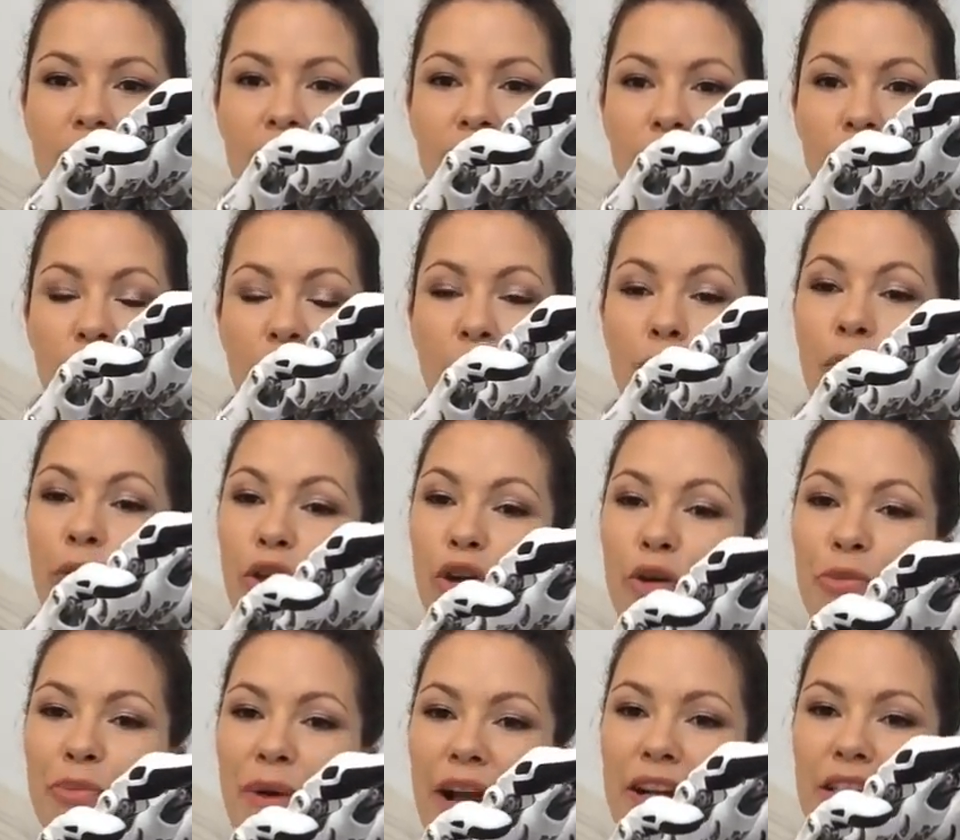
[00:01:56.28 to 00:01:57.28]
So if I want to
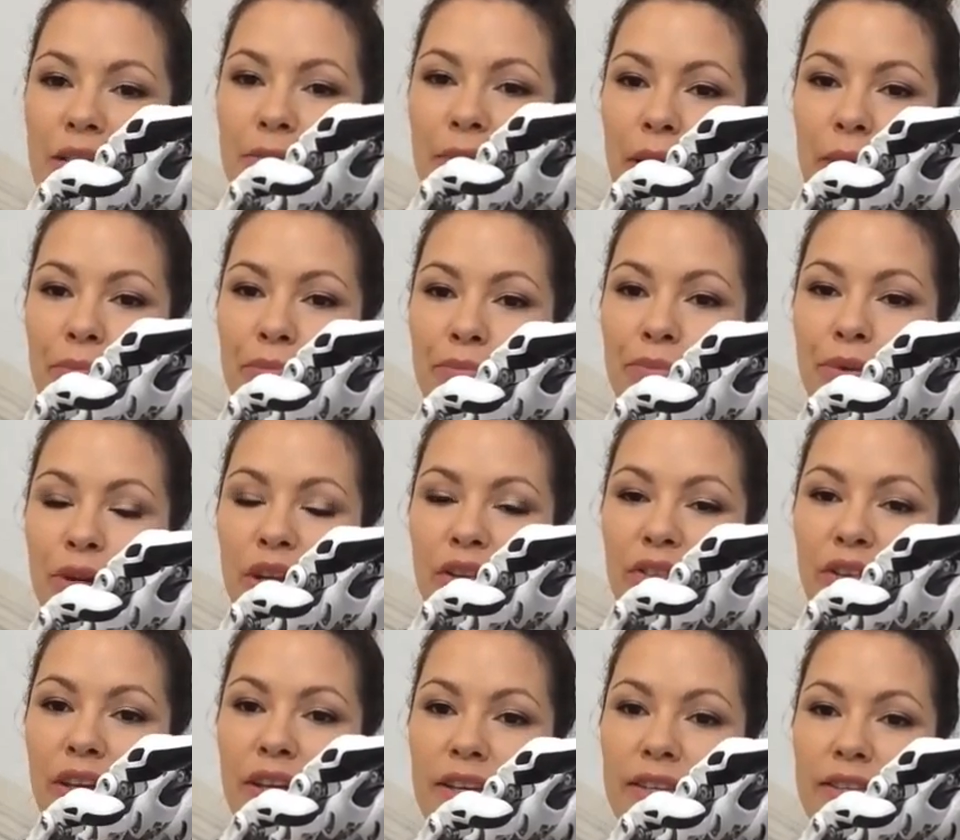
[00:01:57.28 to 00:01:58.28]
go back to my
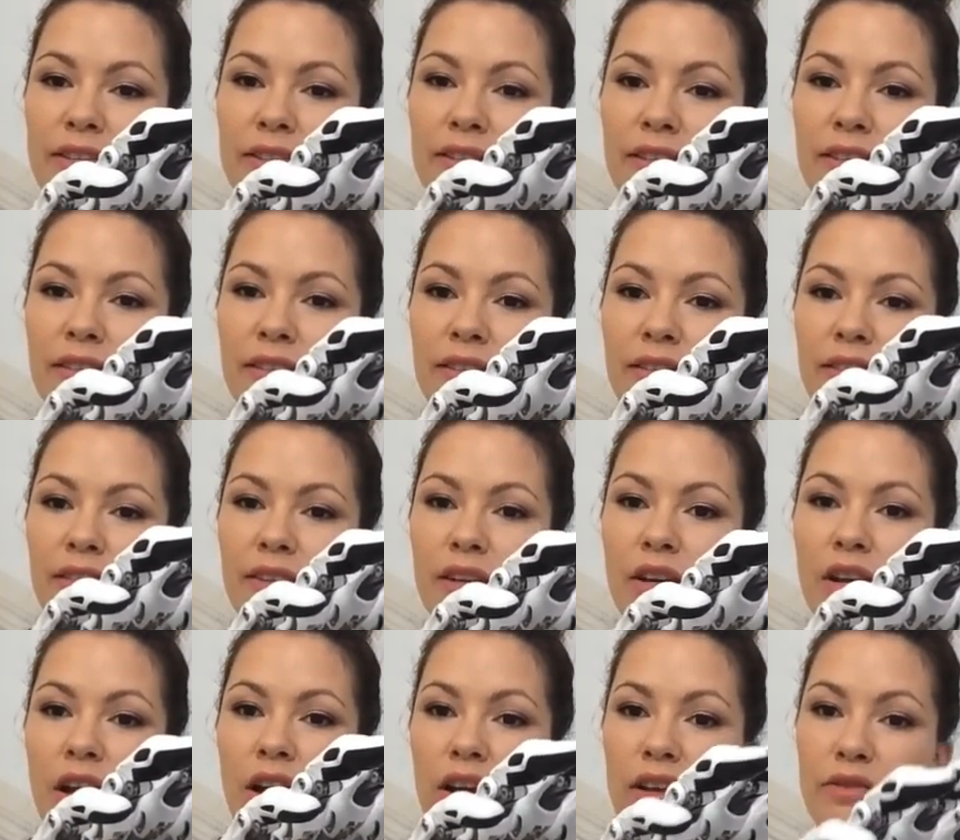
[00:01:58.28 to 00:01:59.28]
previous,
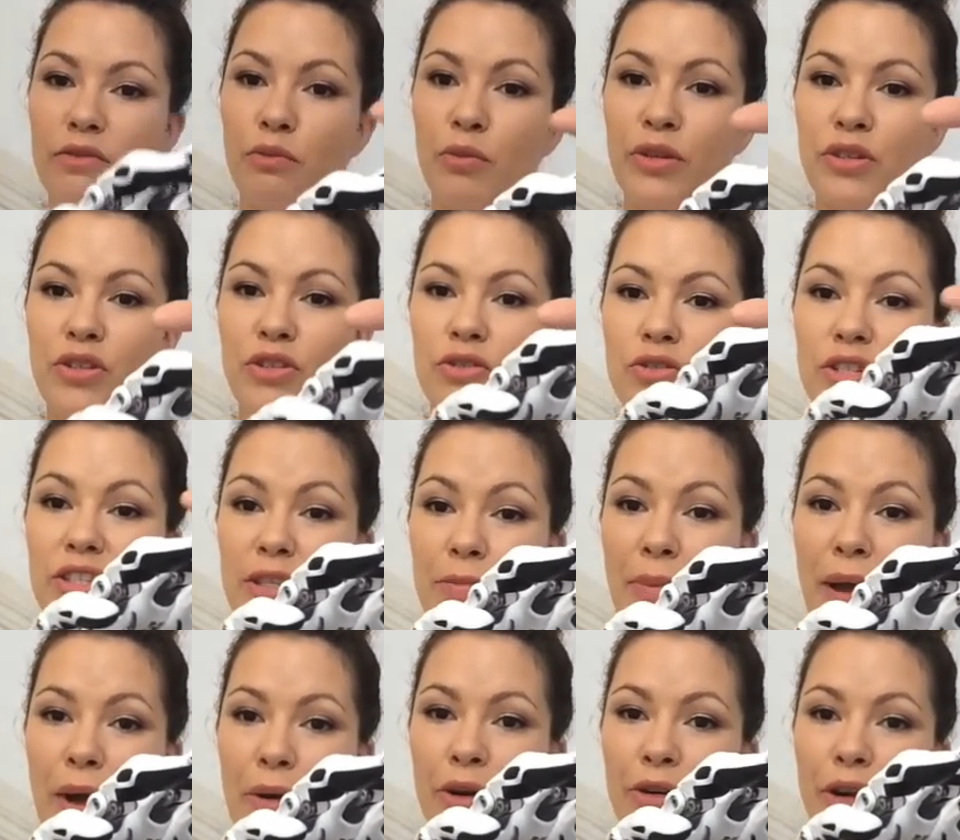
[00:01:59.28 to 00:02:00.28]
which is the
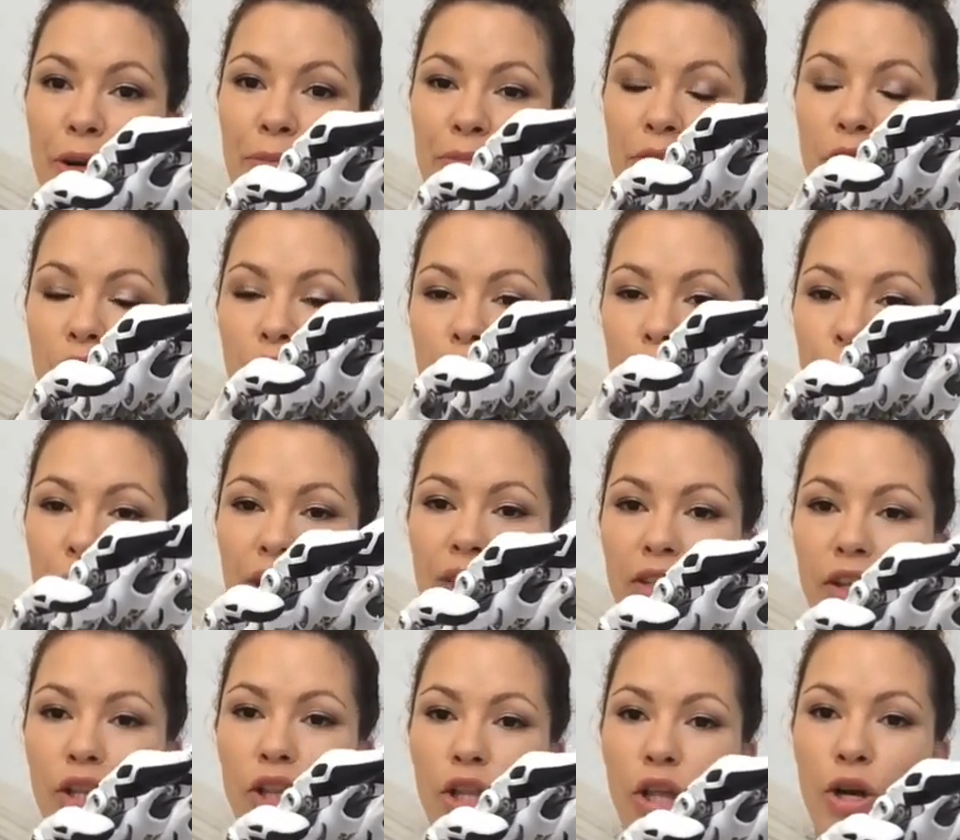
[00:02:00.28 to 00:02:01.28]
power grip, the, all the way to
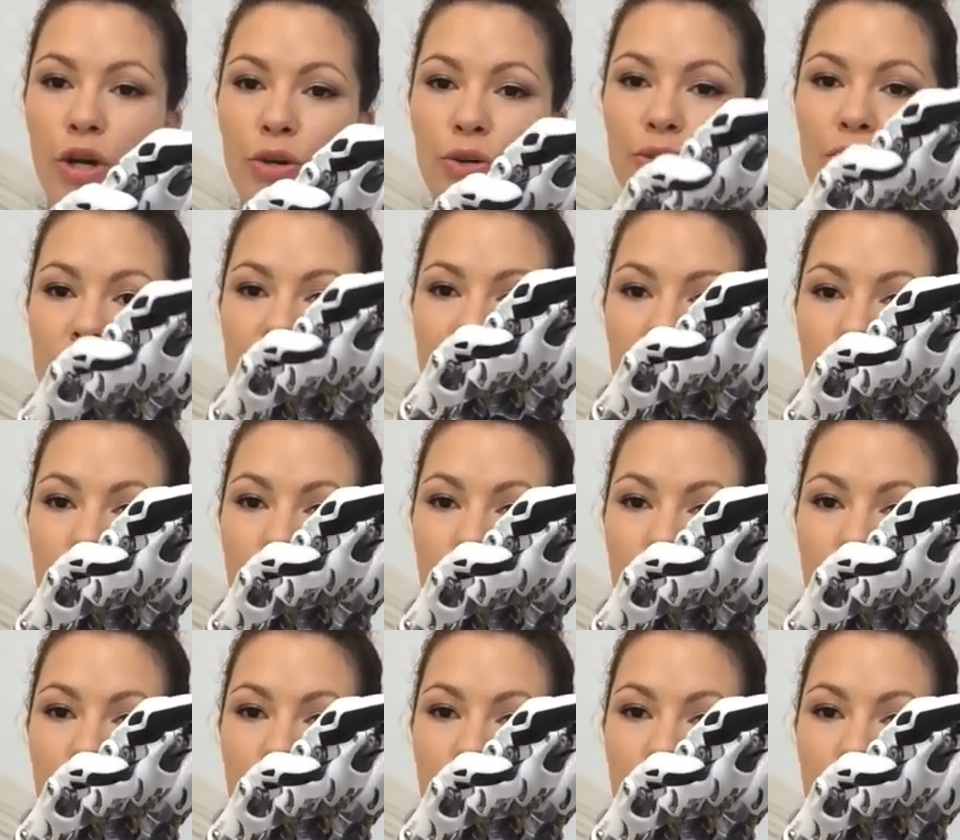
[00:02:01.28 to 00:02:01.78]
the closed.